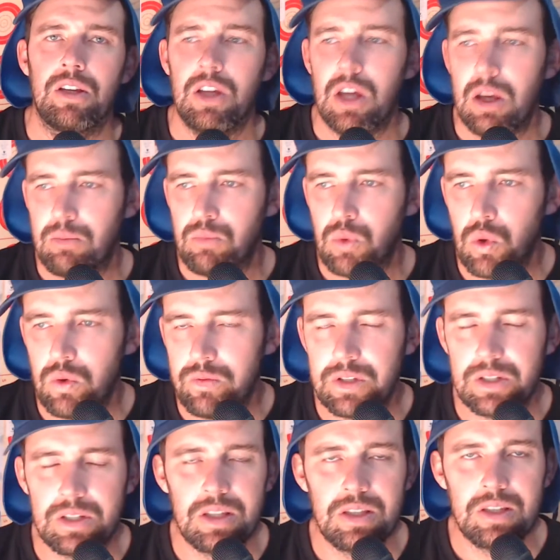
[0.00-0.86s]
and move
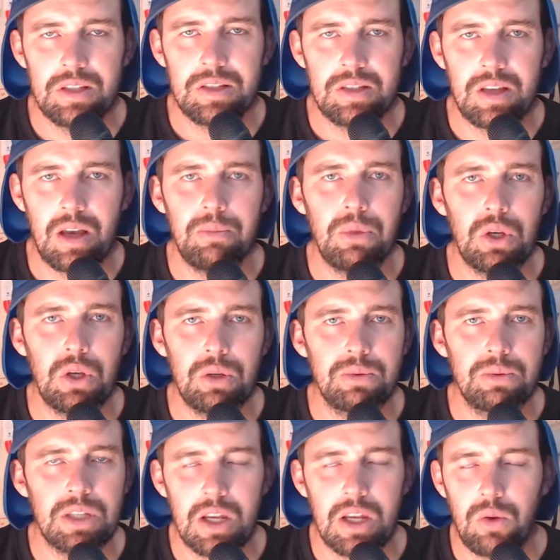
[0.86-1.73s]
into the
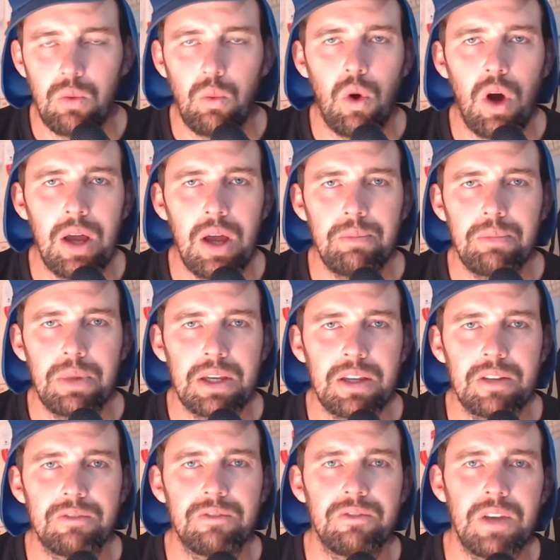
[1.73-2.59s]
suburbs, get a white
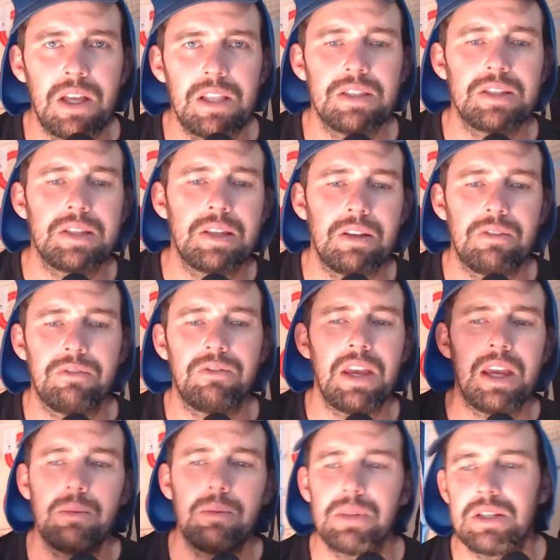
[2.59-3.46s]
picket fence and a
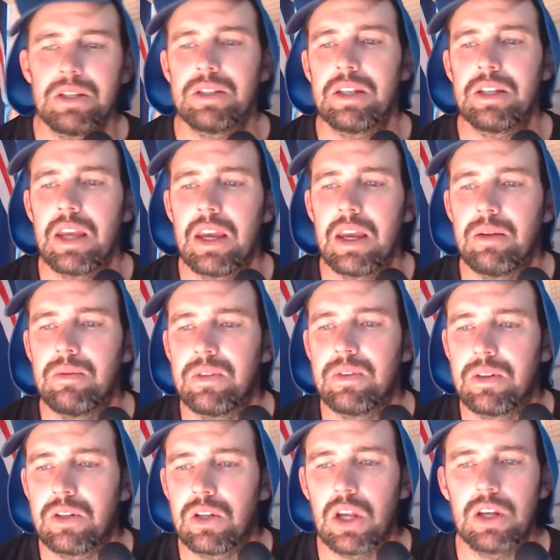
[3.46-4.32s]
family sedan
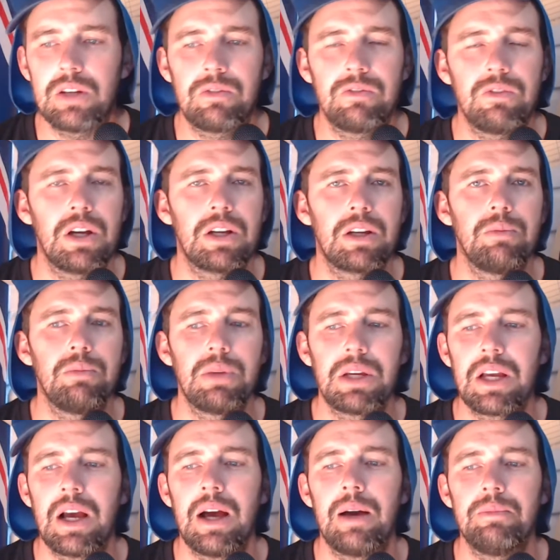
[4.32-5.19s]
and fucking
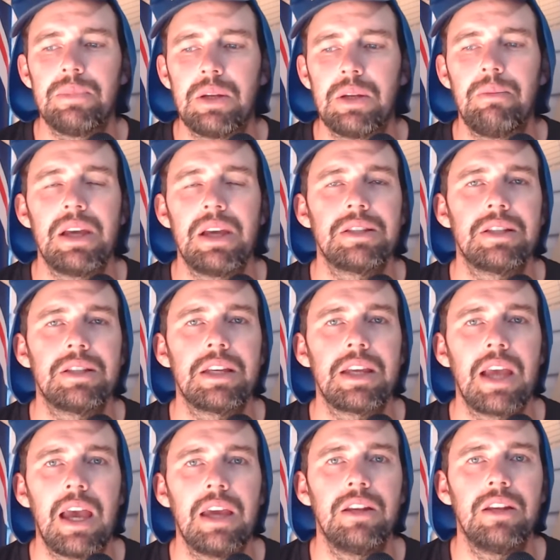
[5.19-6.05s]
become
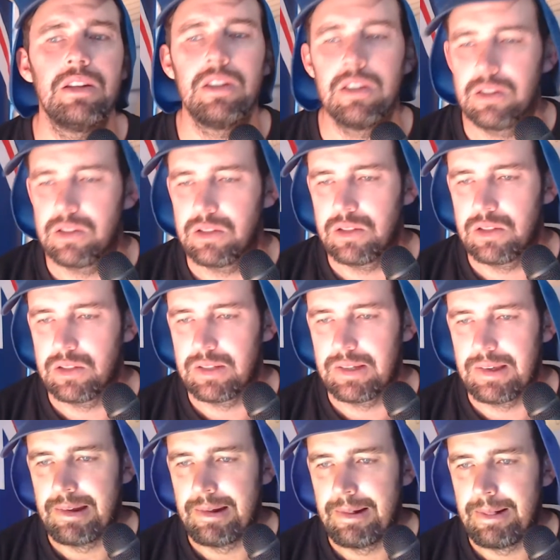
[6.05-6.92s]
domesticated.
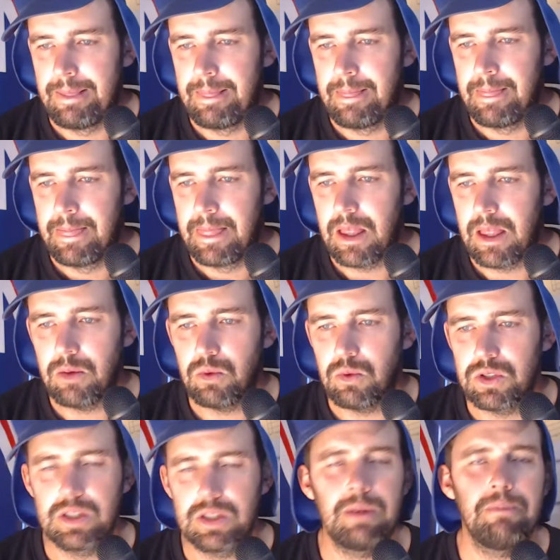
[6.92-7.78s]
It
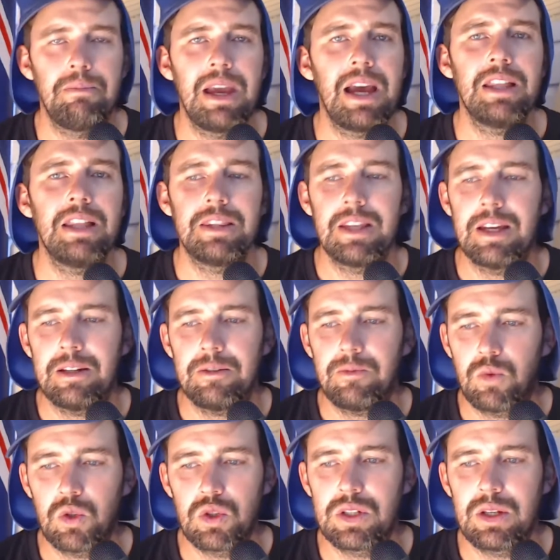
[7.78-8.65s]
wasn't about that.
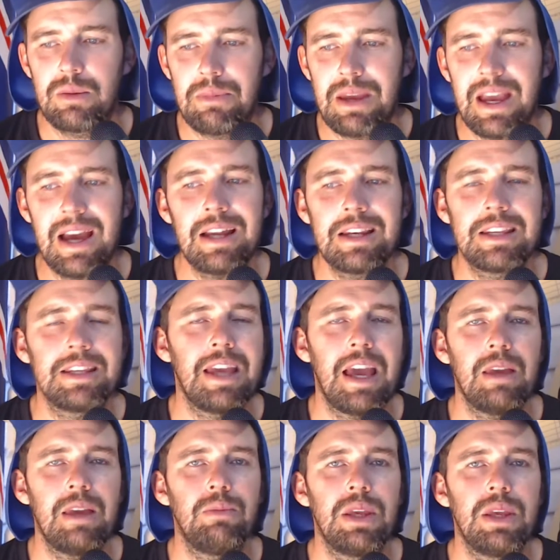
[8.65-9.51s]
It wasn't about
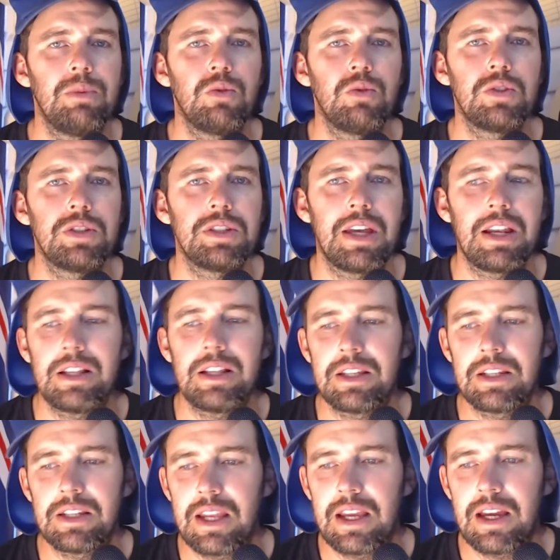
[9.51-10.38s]
gay people
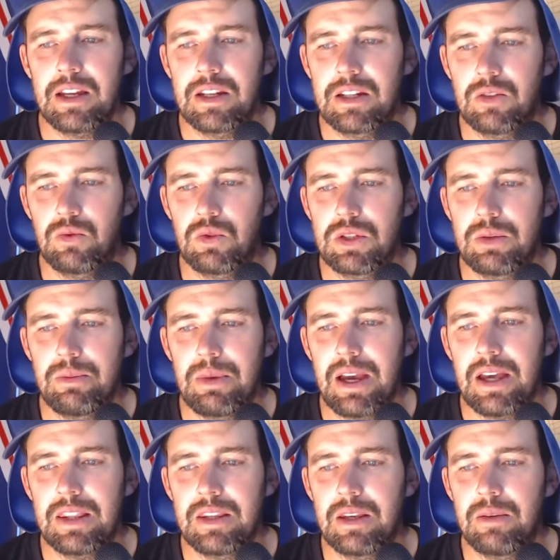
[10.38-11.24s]
settling down. It was
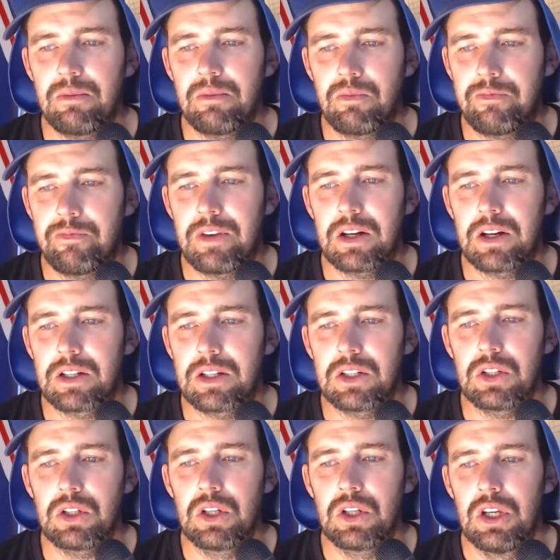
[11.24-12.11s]
about them
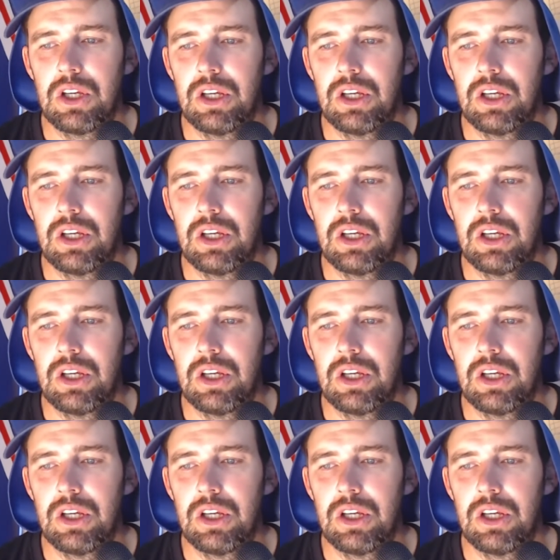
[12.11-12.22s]
fucking,